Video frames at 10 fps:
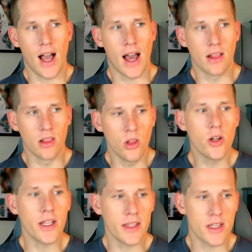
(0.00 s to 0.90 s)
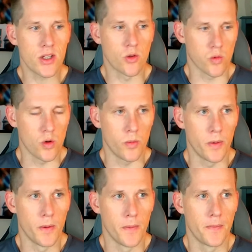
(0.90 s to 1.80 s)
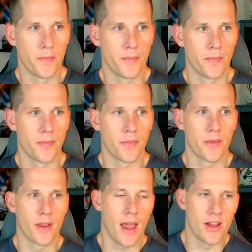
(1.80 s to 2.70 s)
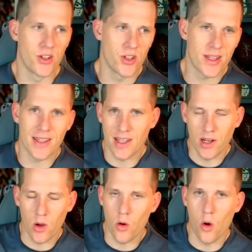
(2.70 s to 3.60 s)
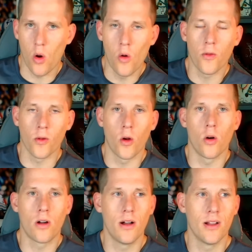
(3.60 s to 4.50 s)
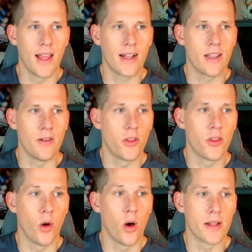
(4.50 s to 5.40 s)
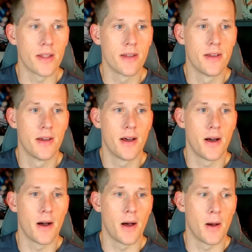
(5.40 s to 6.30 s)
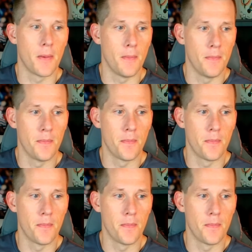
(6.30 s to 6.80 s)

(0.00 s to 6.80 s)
I look at this group and just as an overall collective thought, I'd